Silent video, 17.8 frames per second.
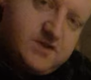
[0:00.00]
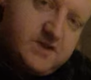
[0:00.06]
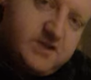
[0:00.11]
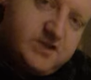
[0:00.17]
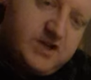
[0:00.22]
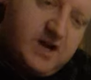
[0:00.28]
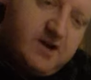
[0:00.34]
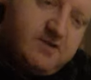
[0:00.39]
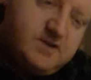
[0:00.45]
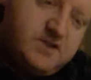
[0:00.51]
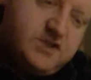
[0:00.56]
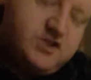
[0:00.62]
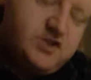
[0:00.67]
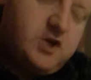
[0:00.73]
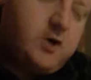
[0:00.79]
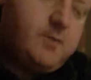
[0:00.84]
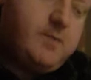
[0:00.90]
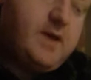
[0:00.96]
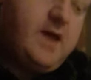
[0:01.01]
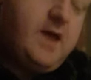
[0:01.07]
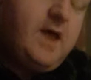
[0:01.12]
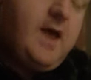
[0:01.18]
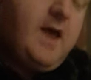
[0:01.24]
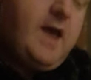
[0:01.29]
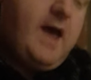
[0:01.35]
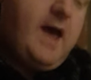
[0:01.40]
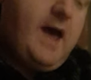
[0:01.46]
to the charity shop,
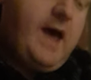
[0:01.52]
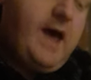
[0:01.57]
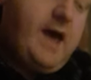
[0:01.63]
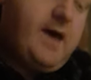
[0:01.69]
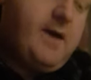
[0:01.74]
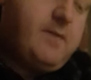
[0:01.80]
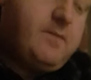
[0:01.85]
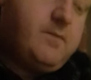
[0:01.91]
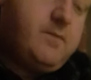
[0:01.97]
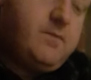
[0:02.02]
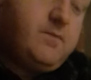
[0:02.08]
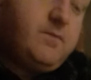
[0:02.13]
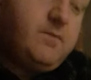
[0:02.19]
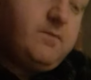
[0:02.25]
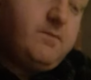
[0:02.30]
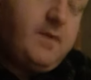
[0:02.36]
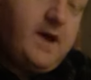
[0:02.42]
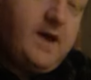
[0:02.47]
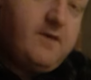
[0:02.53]
but I